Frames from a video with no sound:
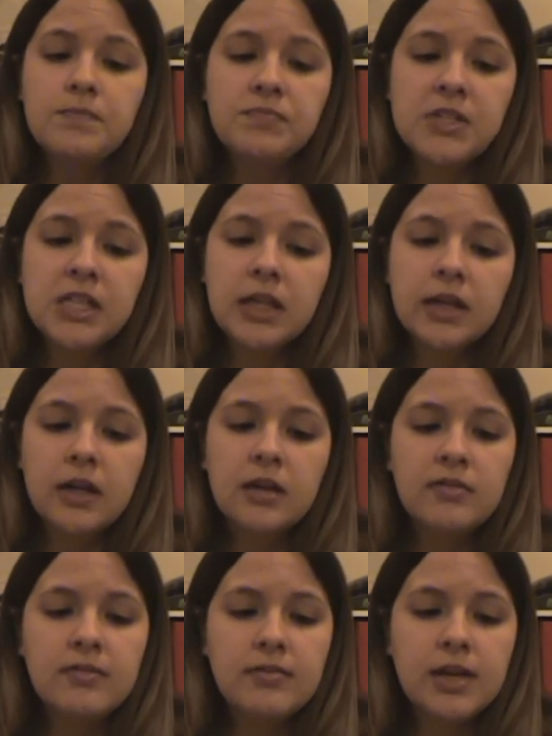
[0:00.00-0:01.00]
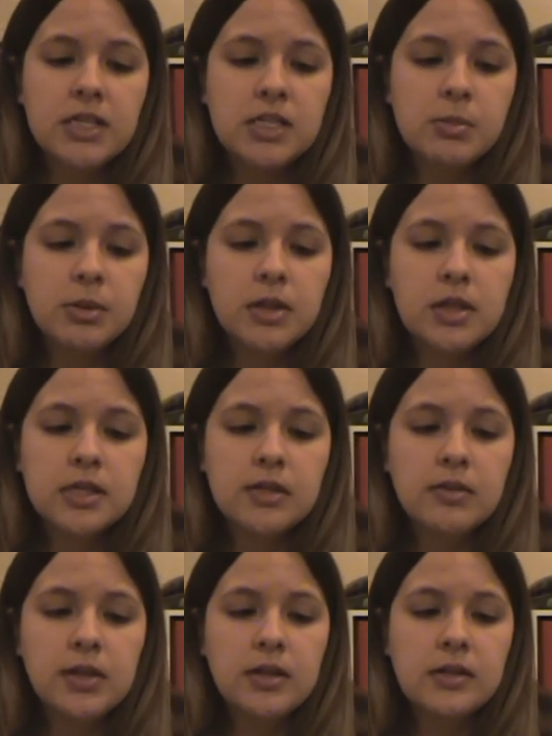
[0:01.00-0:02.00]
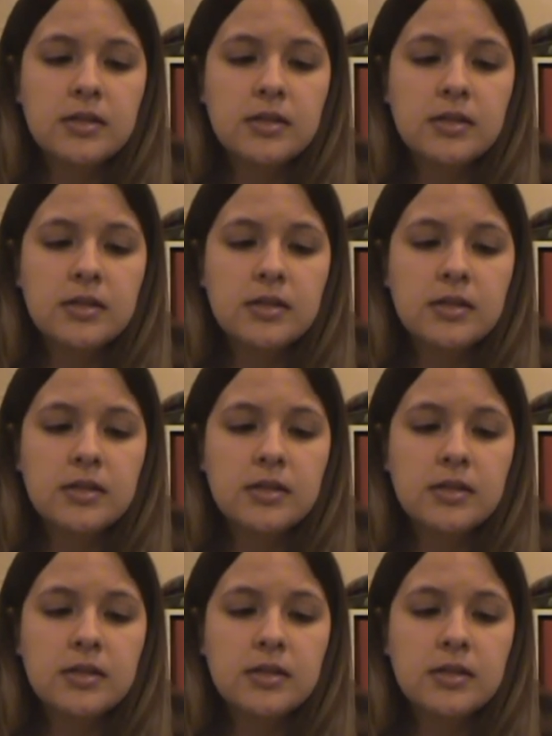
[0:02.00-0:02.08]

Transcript: Silica, vegetable glycerin,